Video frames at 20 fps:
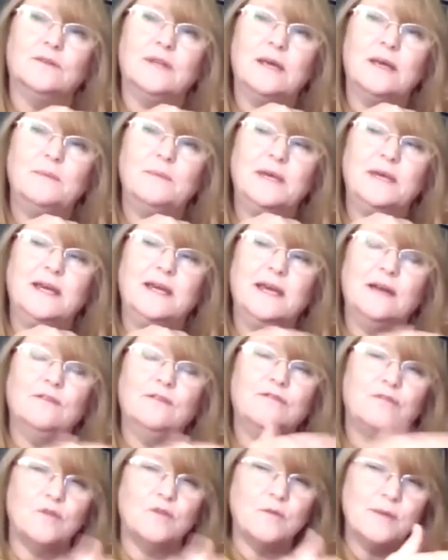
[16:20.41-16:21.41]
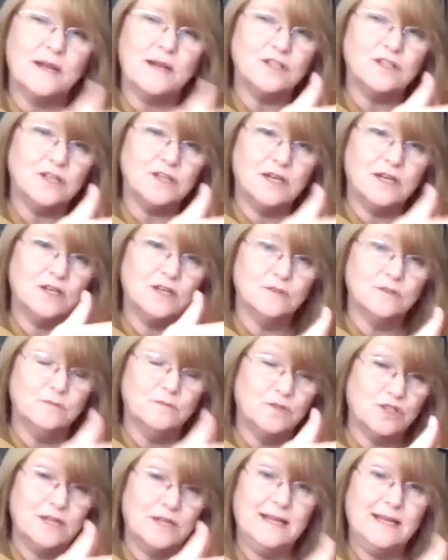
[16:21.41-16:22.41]
they begin formal education
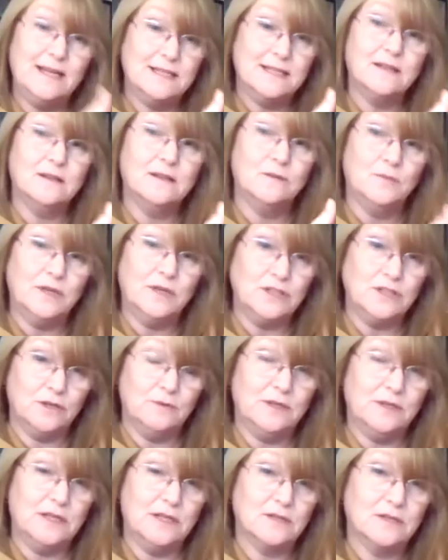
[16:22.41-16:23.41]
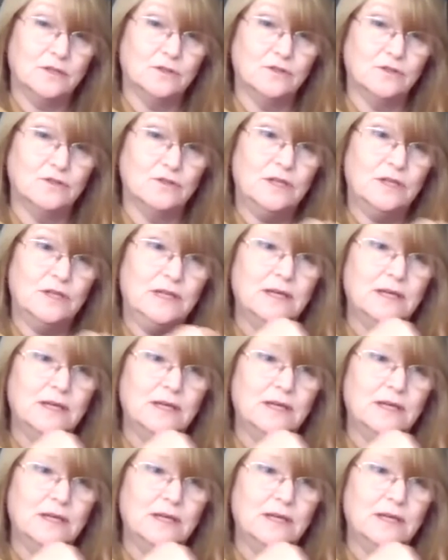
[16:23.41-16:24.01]
much later than we do in this country.